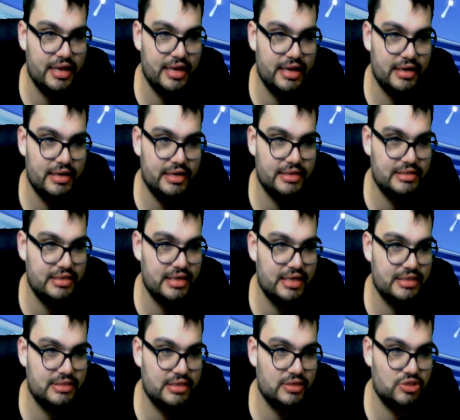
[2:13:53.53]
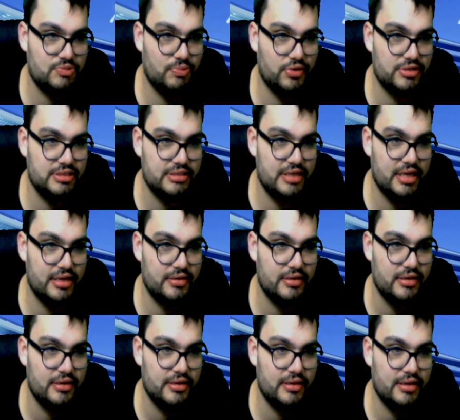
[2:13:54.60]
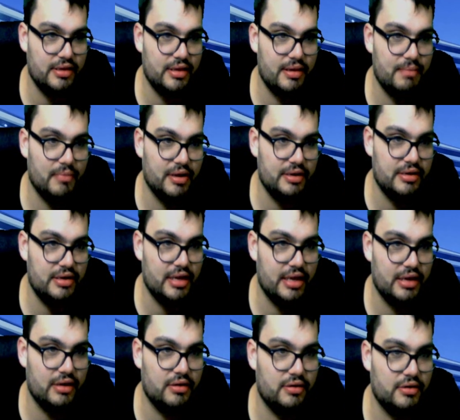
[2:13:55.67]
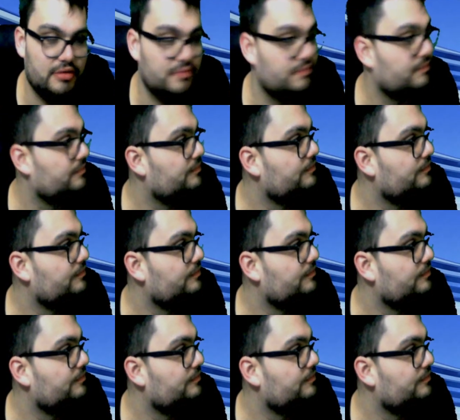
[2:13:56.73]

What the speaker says: Ely, TSN Sportsnet, Monday on.